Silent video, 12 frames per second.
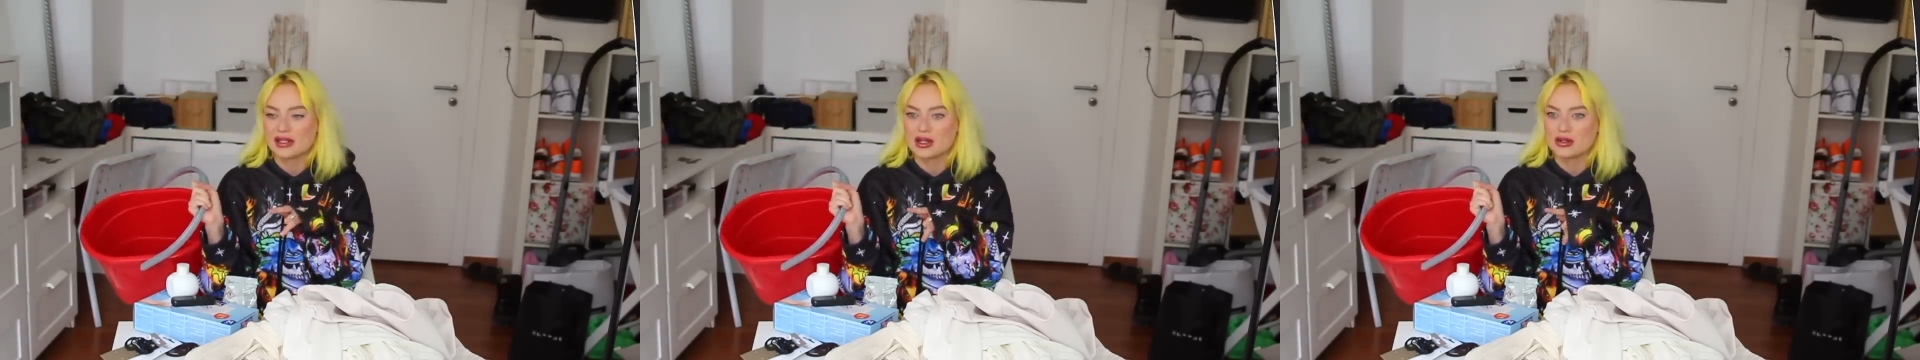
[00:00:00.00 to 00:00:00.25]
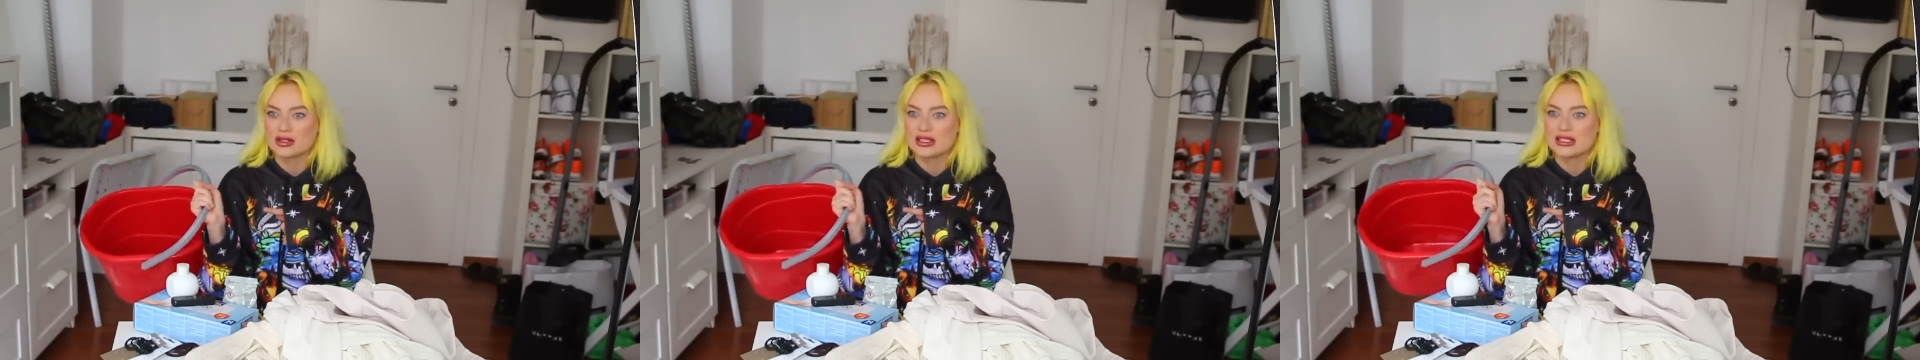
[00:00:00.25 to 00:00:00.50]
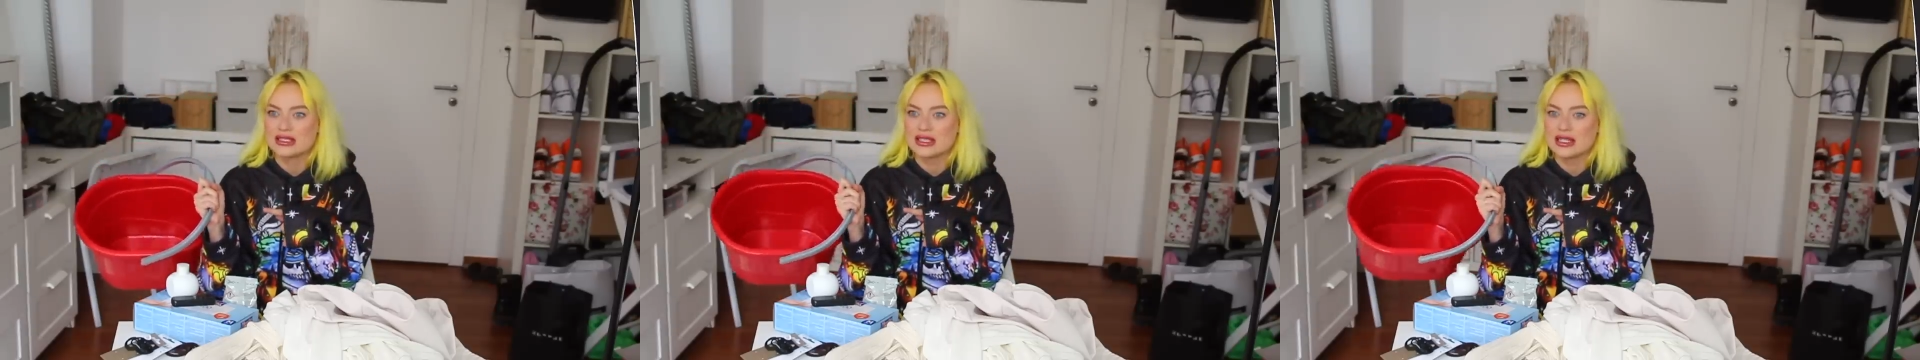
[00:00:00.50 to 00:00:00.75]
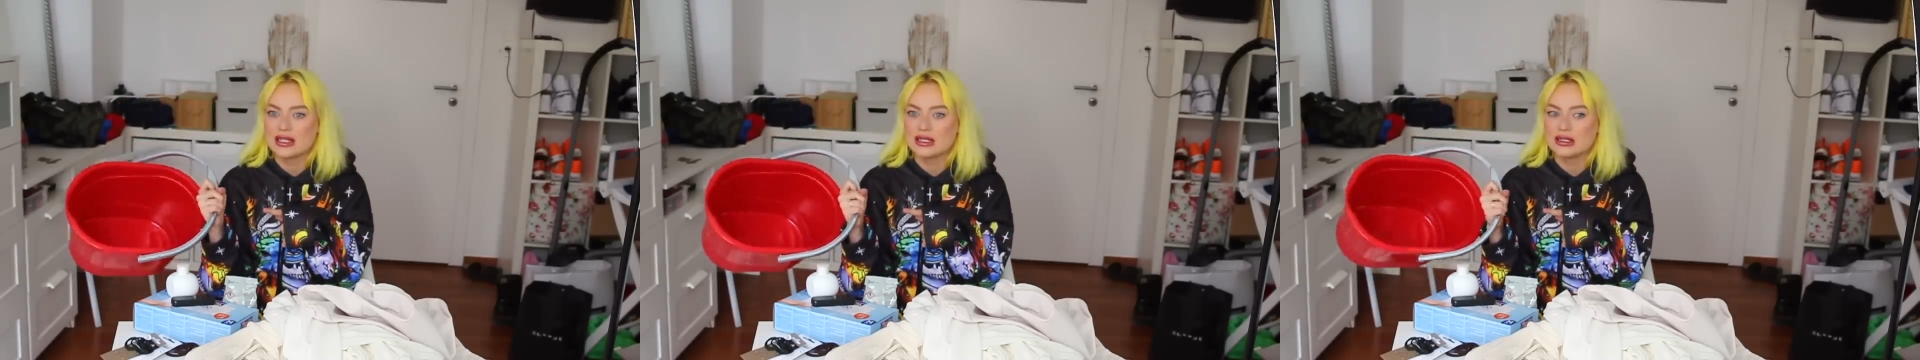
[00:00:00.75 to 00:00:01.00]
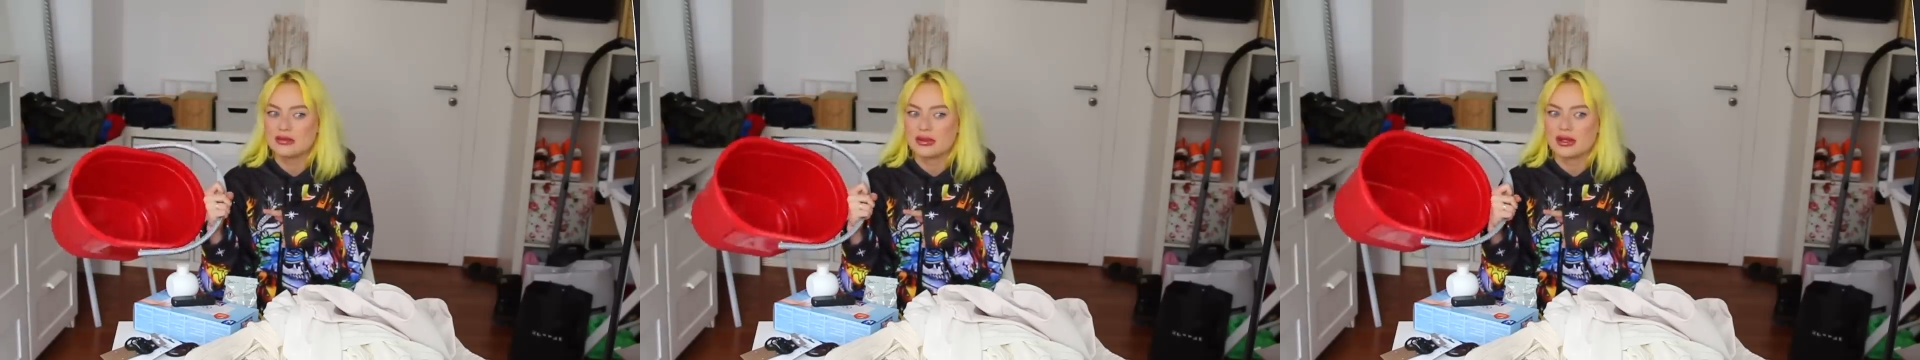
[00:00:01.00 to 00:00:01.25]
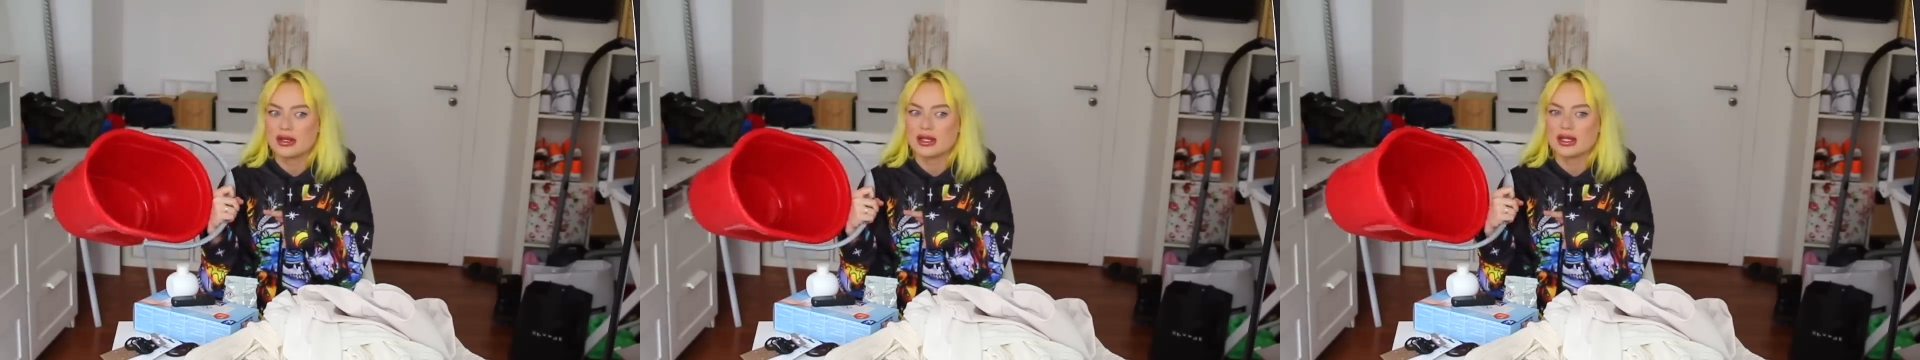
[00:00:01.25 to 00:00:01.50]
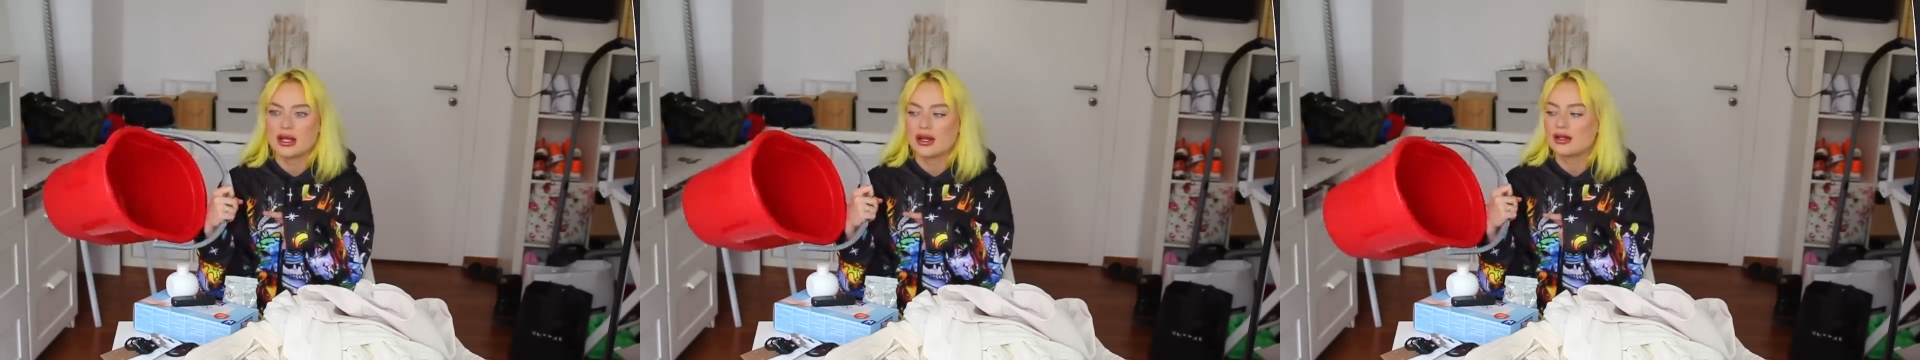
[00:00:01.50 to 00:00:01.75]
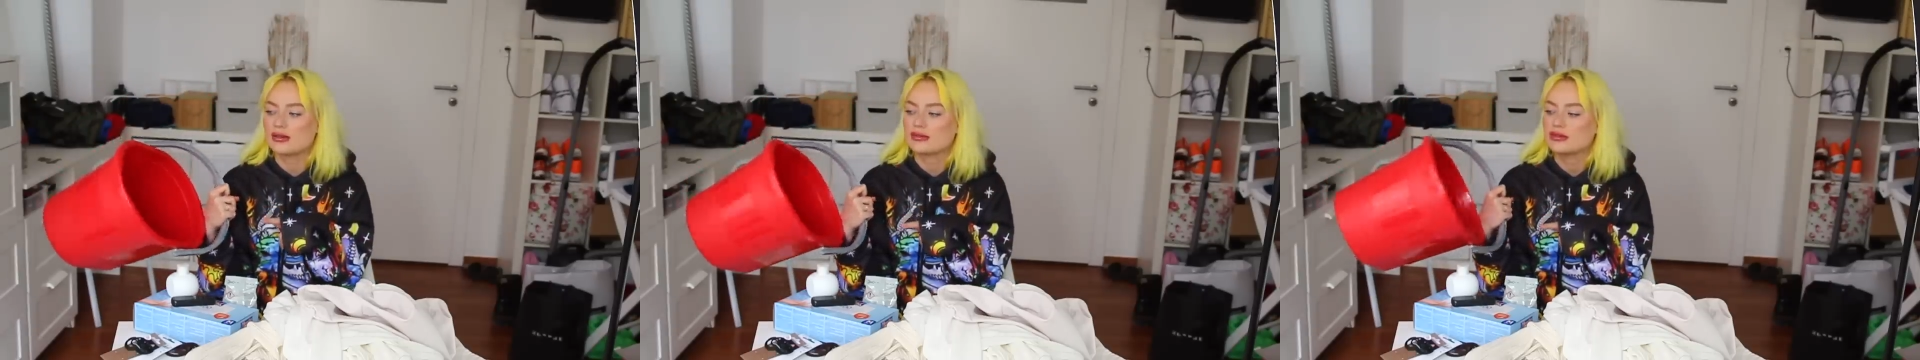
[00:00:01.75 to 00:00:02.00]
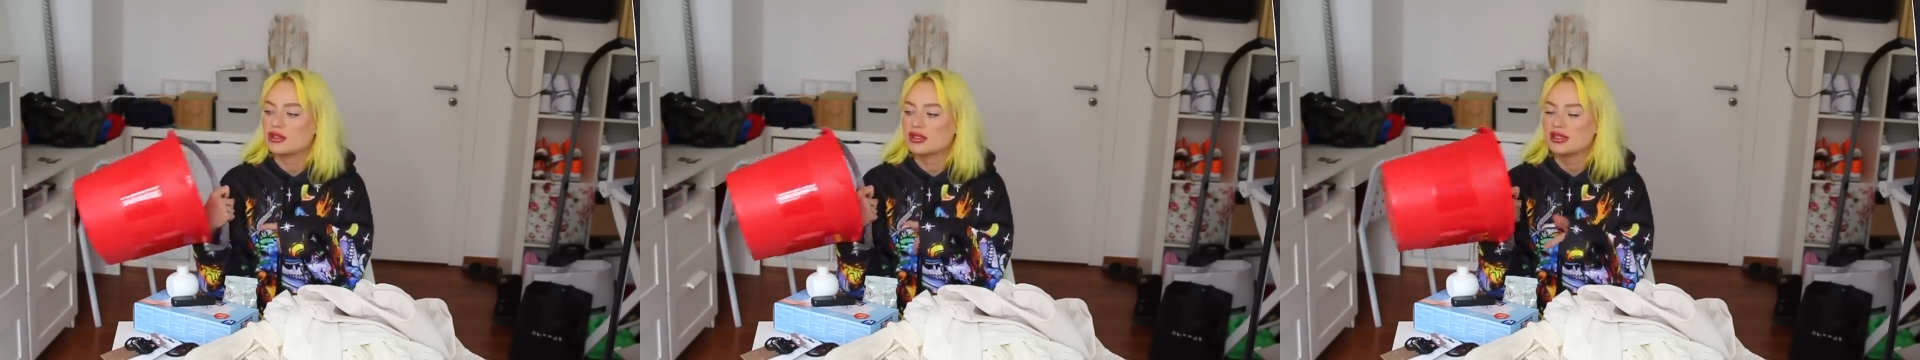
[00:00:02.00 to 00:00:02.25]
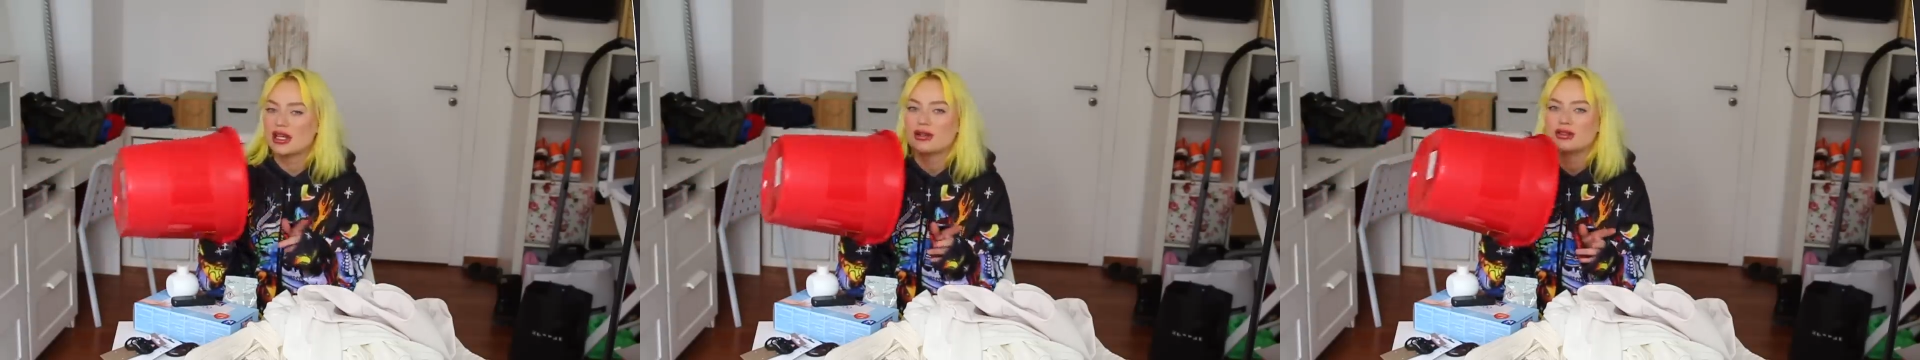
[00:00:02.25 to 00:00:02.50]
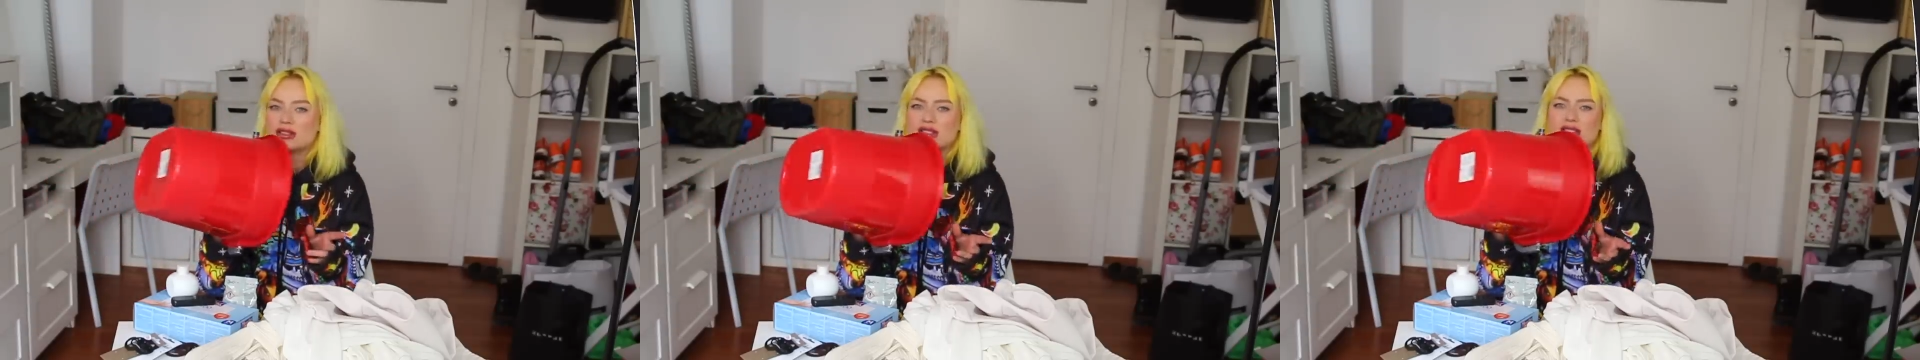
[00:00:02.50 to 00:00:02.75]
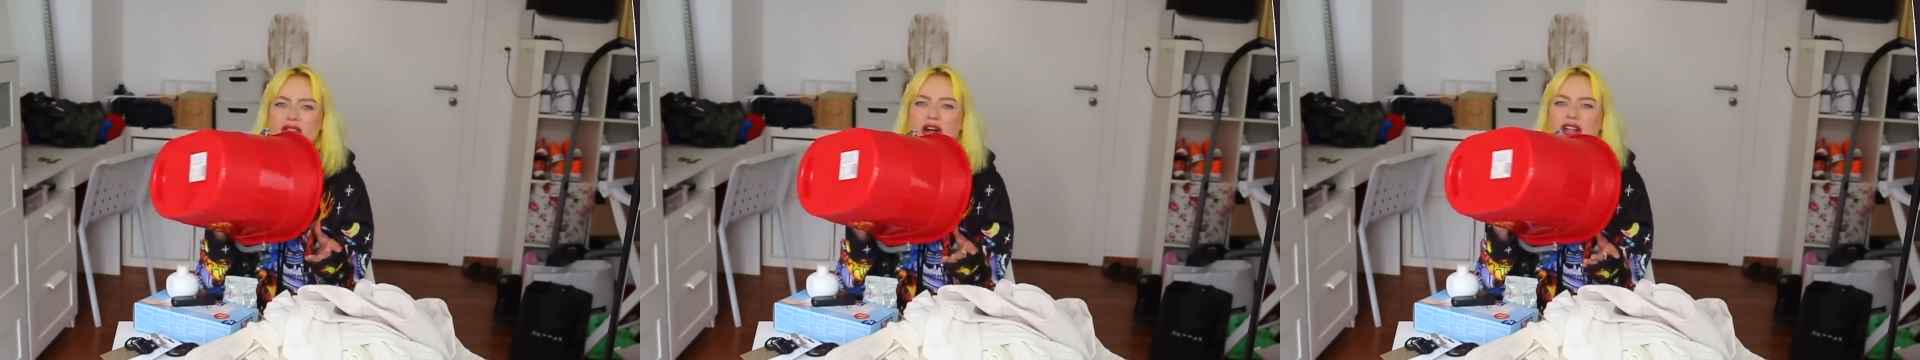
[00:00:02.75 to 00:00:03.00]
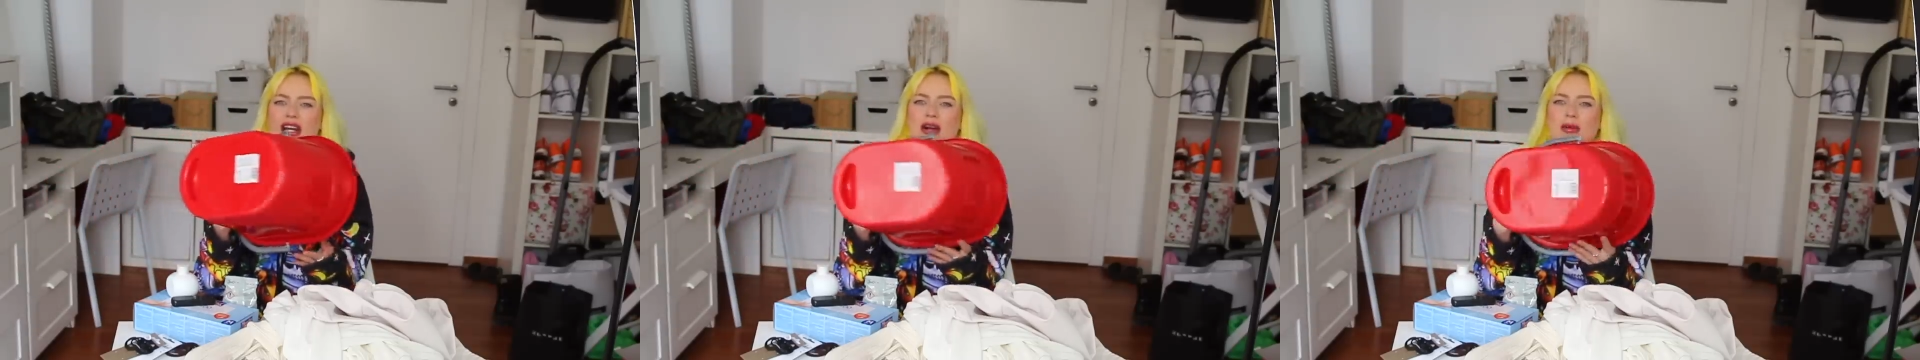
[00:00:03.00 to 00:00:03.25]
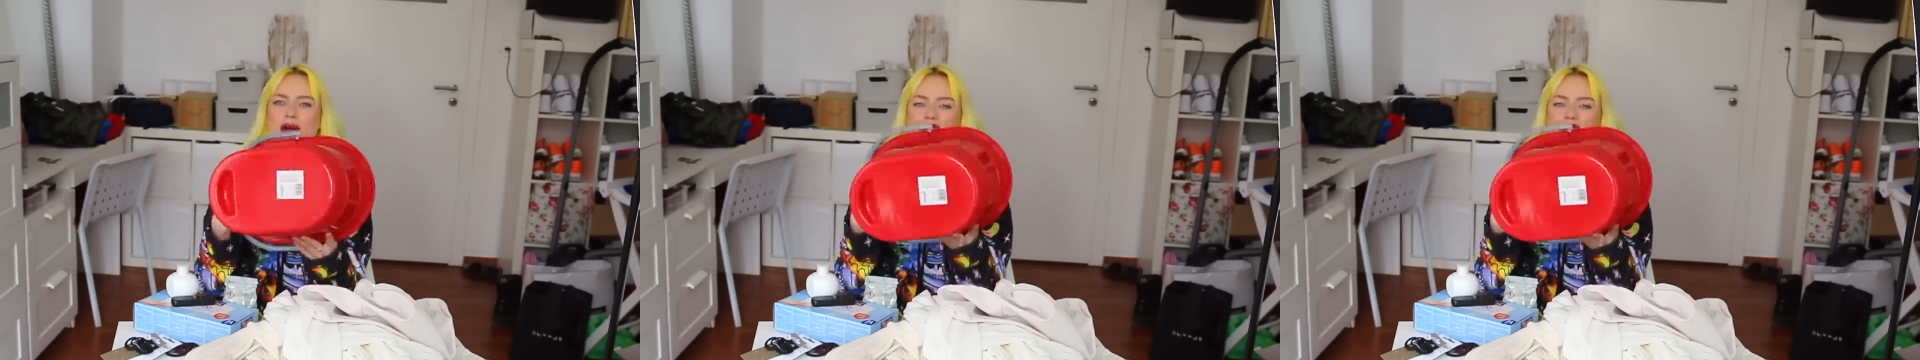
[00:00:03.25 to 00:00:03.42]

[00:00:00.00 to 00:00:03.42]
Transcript: clothes in there but um, turns out it's not how